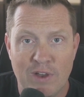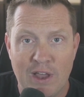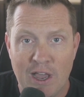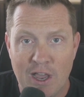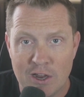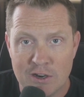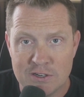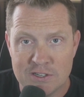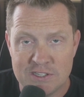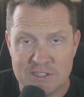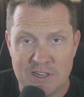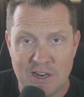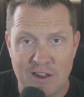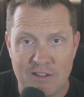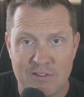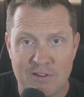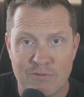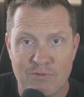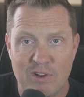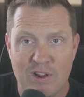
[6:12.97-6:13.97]
hundred studies
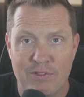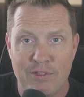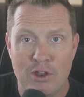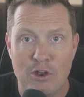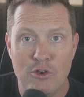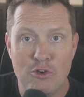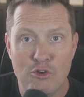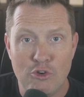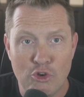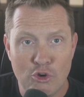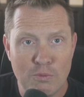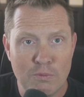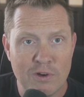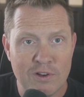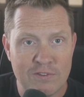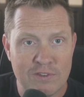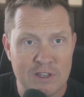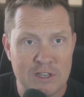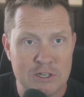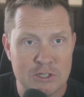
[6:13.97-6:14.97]
and found that
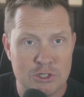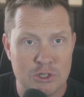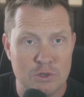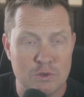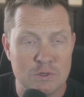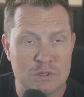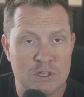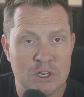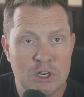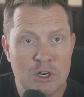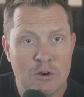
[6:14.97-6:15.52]
numerous issues